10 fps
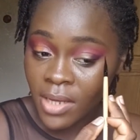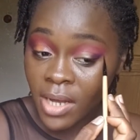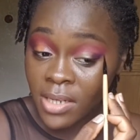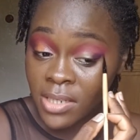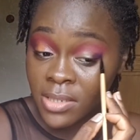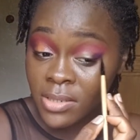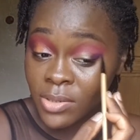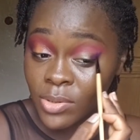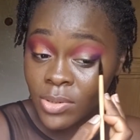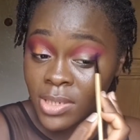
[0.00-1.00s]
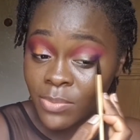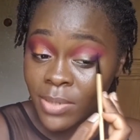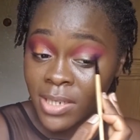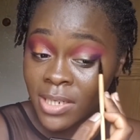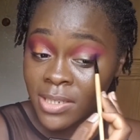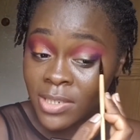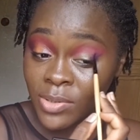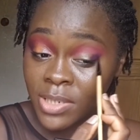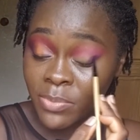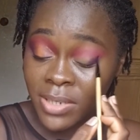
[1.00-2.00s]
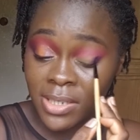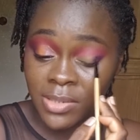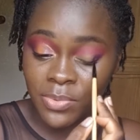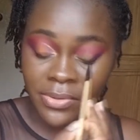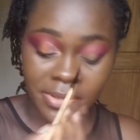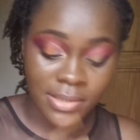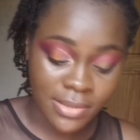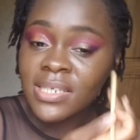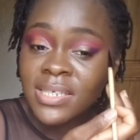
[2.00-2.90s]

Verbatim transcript: And it is such a bad idea, such a bad experience.